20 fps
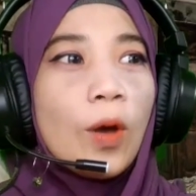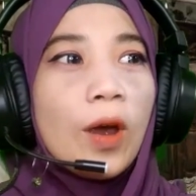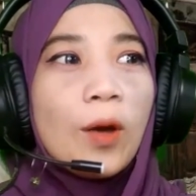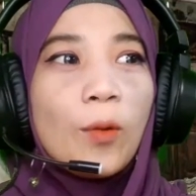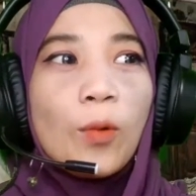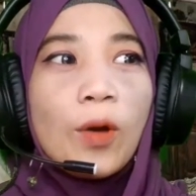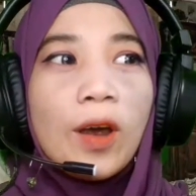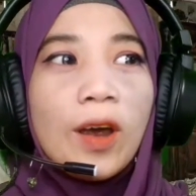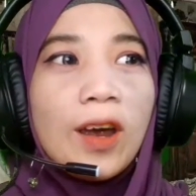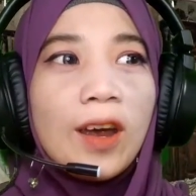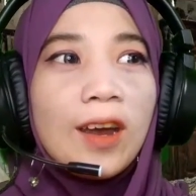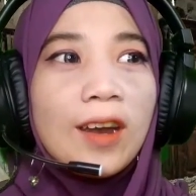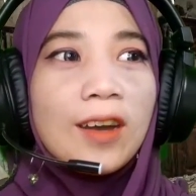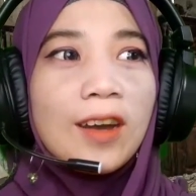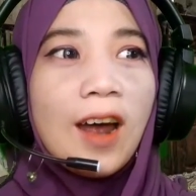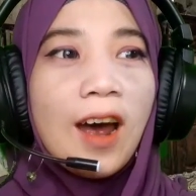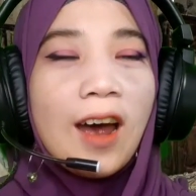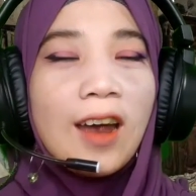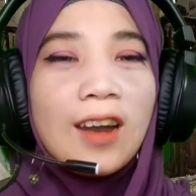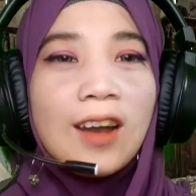
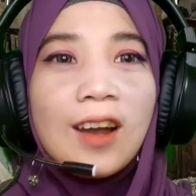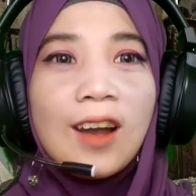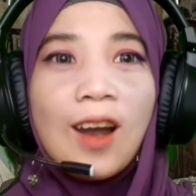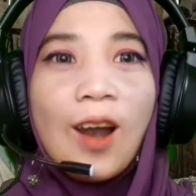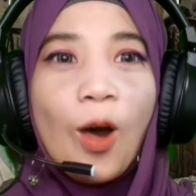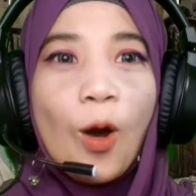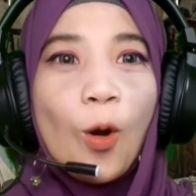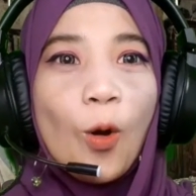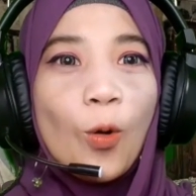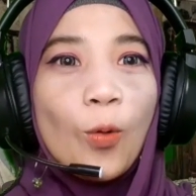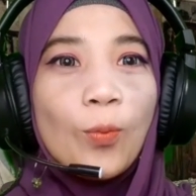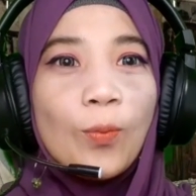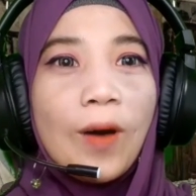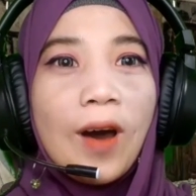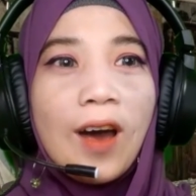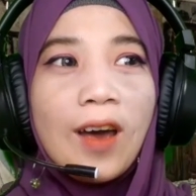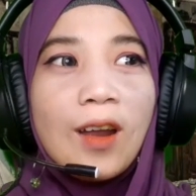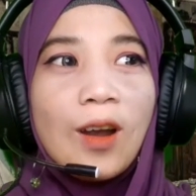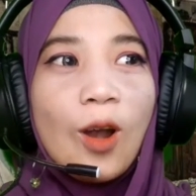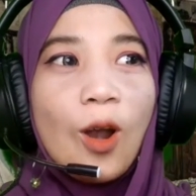Wait, I
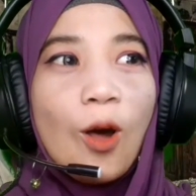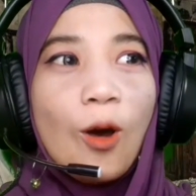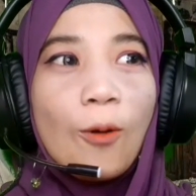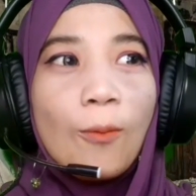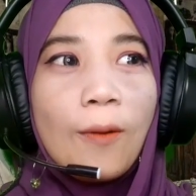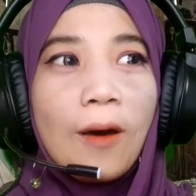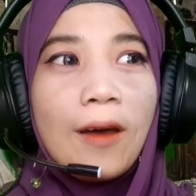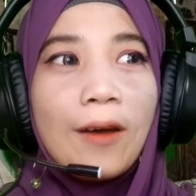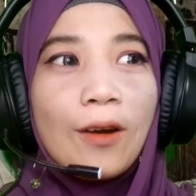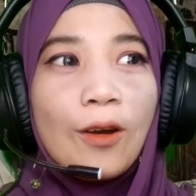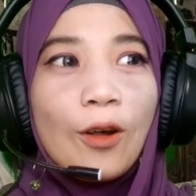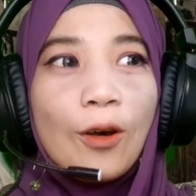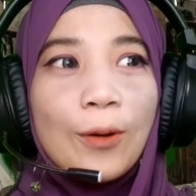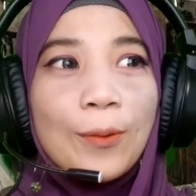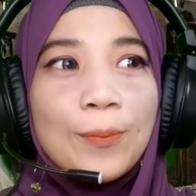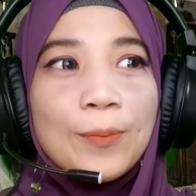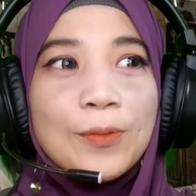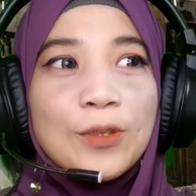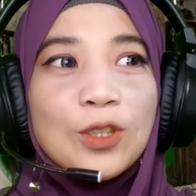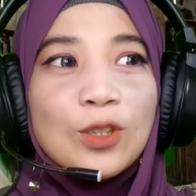
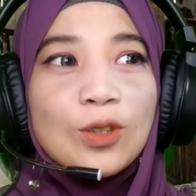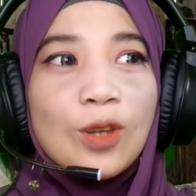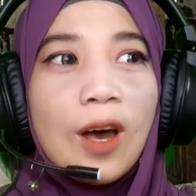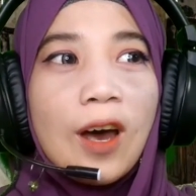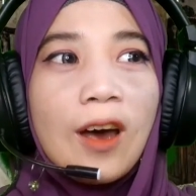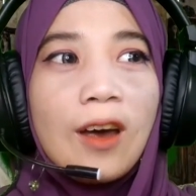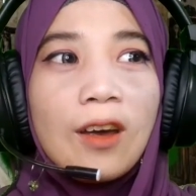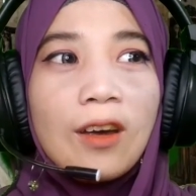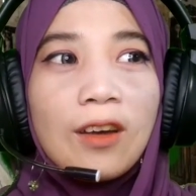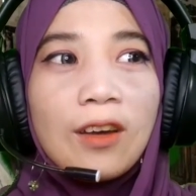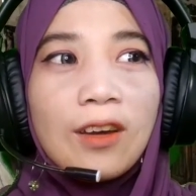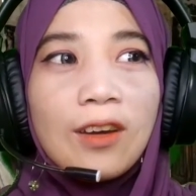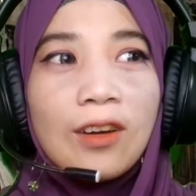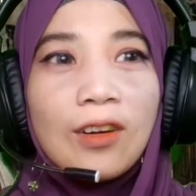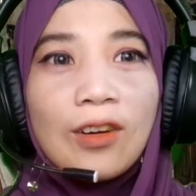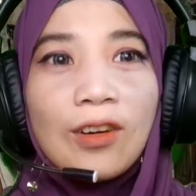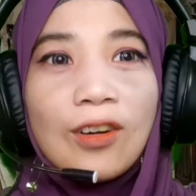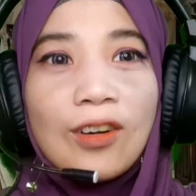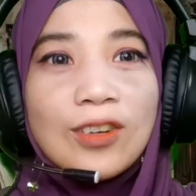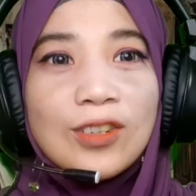love style
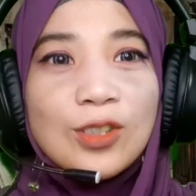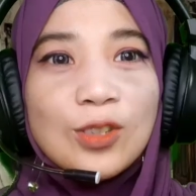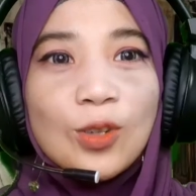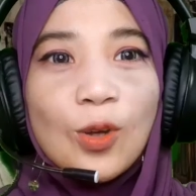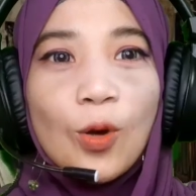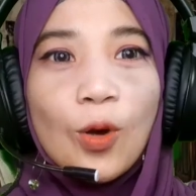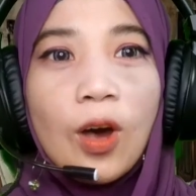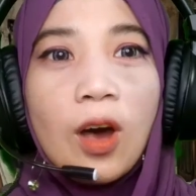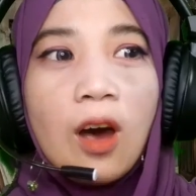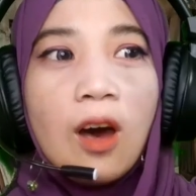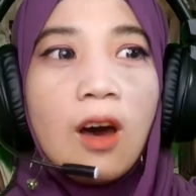her so